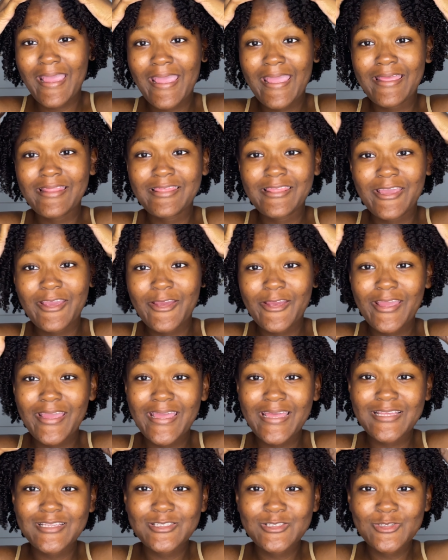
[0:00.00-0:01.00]
There
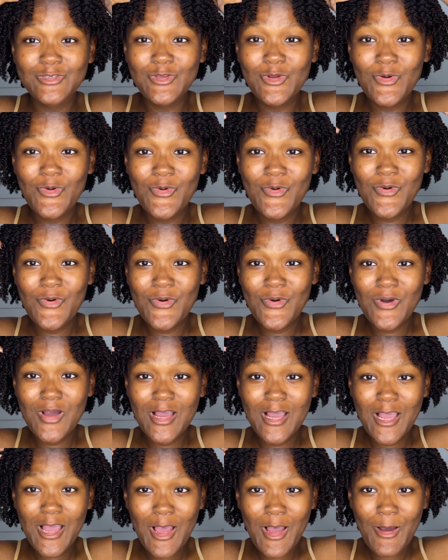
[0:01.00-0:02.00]
is
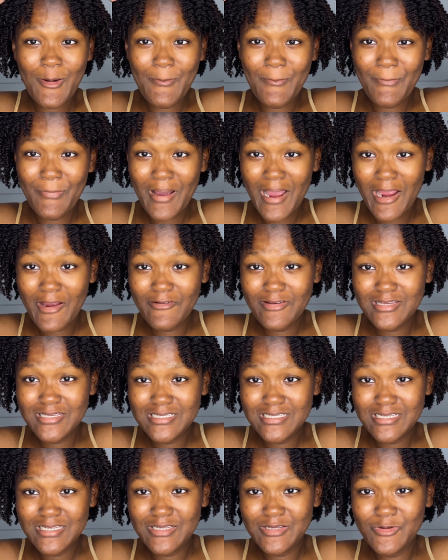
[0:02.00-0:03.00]
no
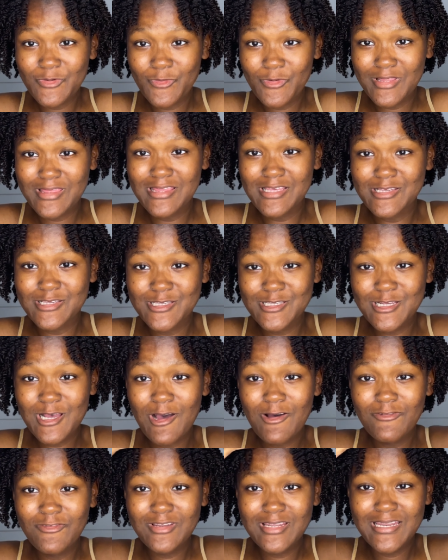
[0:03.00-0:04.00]
comparison with the
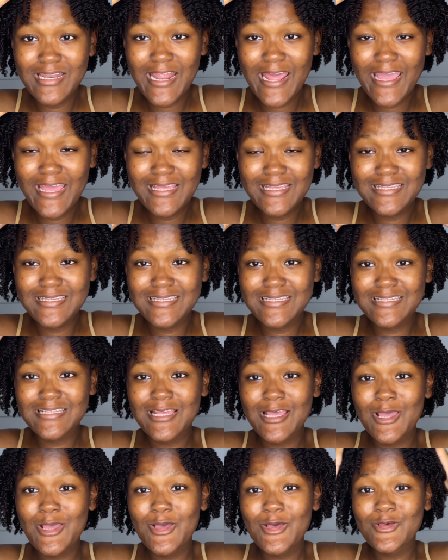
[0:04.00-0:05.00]
softness,
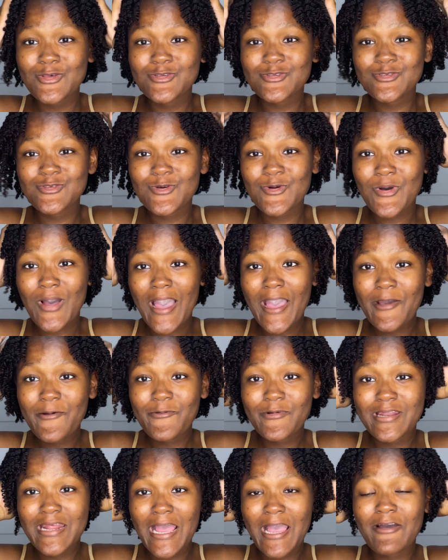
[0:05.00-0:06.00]
so I
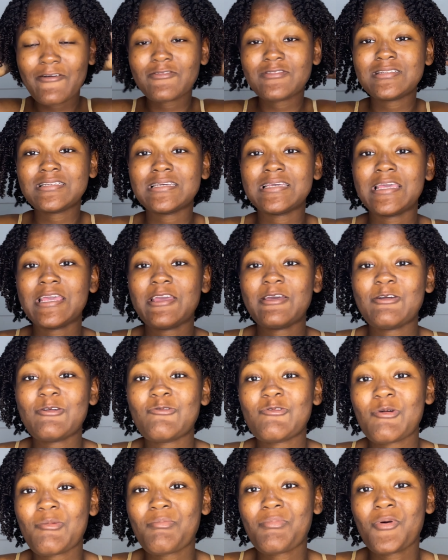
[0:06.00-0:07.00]
would have to give
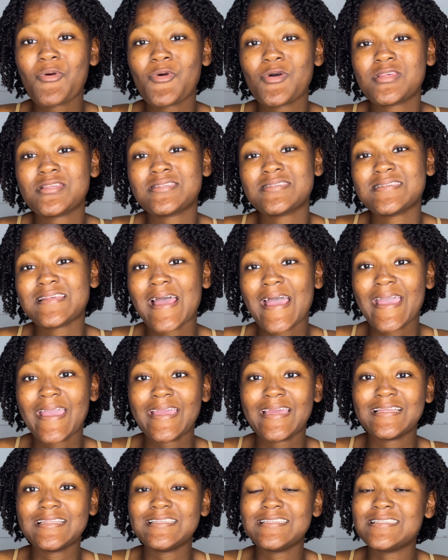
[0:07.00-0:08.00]
both
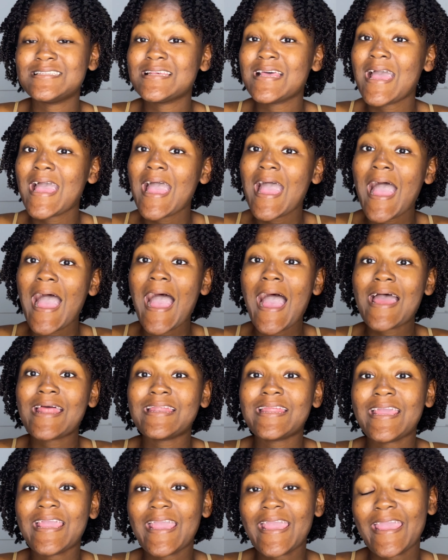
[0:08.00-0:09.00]
sides
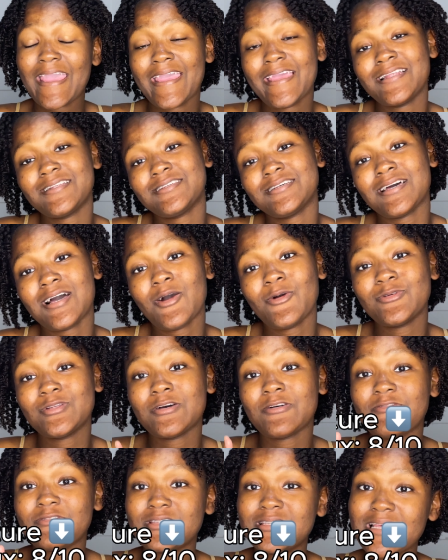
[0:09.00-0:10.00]
an 8 out
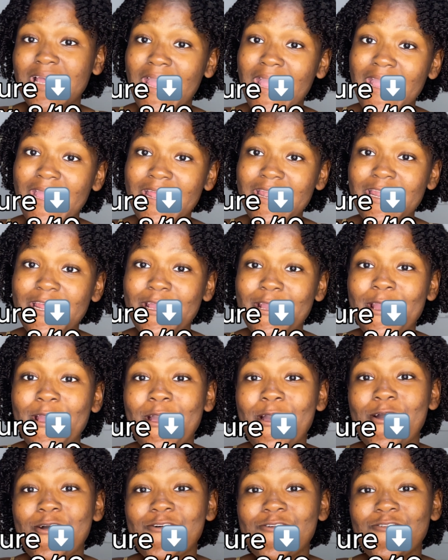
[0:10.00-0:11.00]
of 10
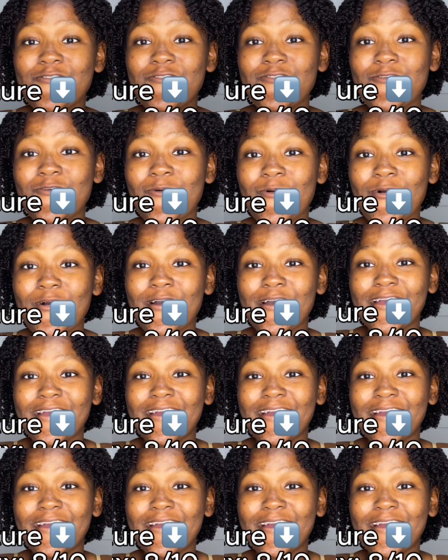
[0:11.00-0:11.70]
for